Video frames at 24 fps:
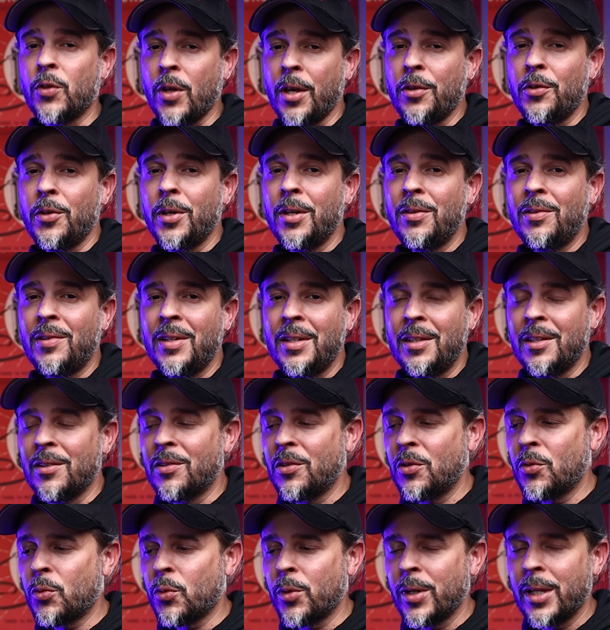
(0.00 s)
So as you can see, this
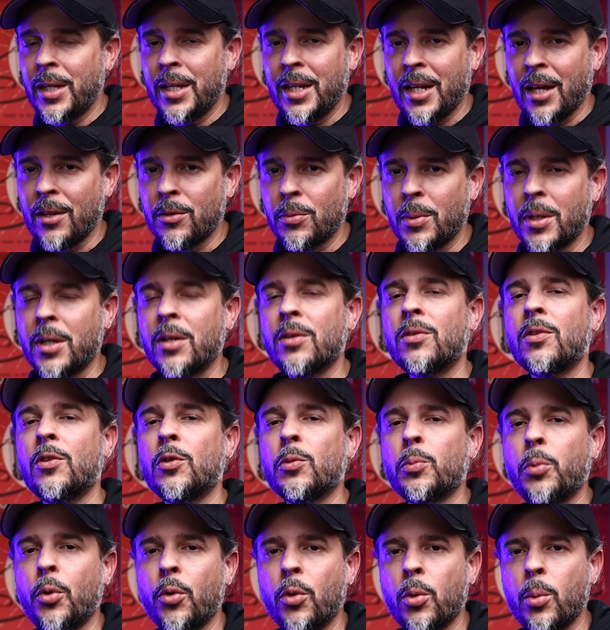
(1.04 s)
is really nice because it's
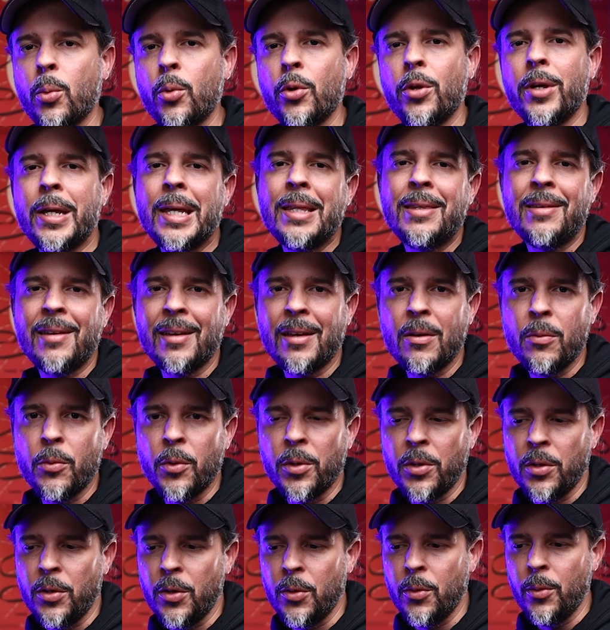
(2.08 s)
portable. You can take it
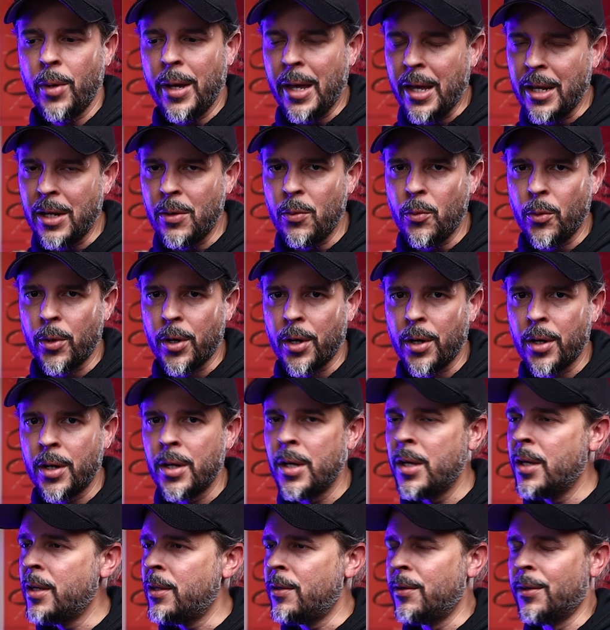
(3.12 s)
with you anywhere.
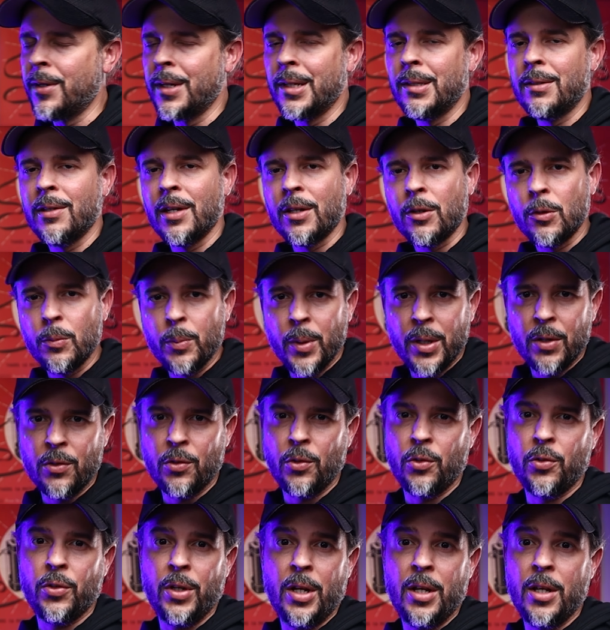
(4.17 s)
You can take your
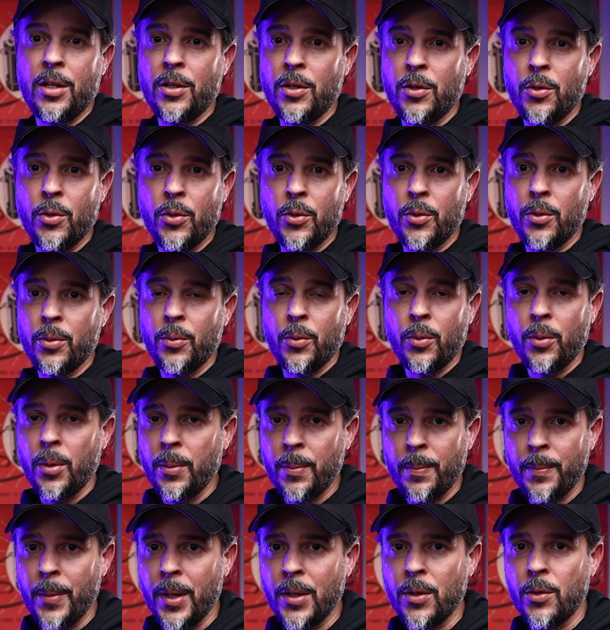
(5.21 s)
pictures in your
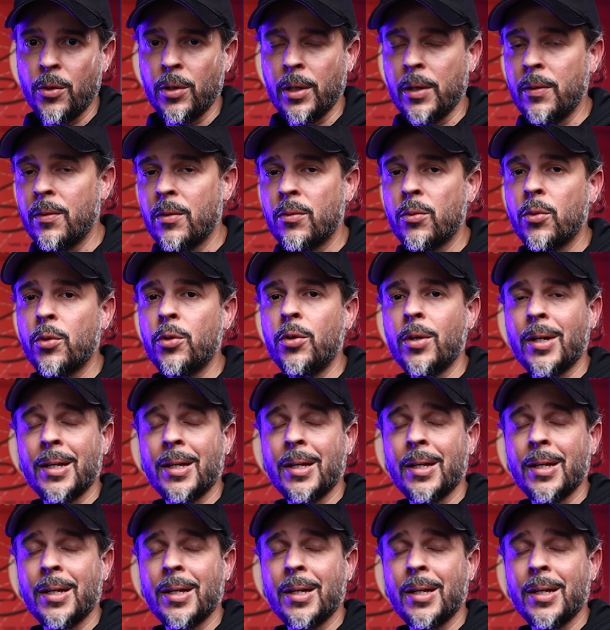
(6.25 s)
living room.